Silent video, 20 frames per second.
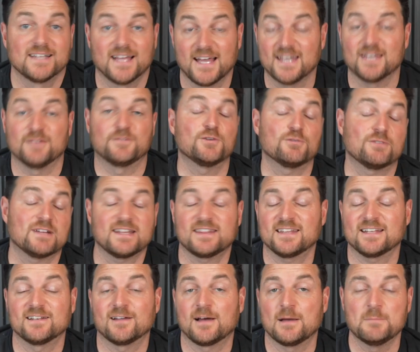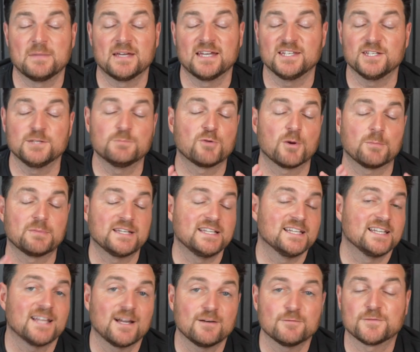Hey, if you're anything like me, you probably
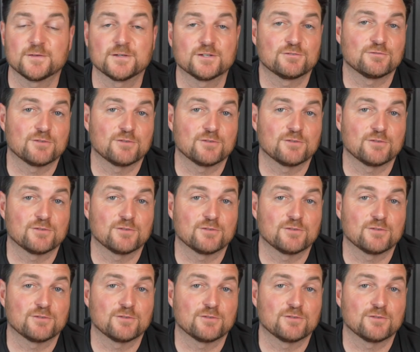love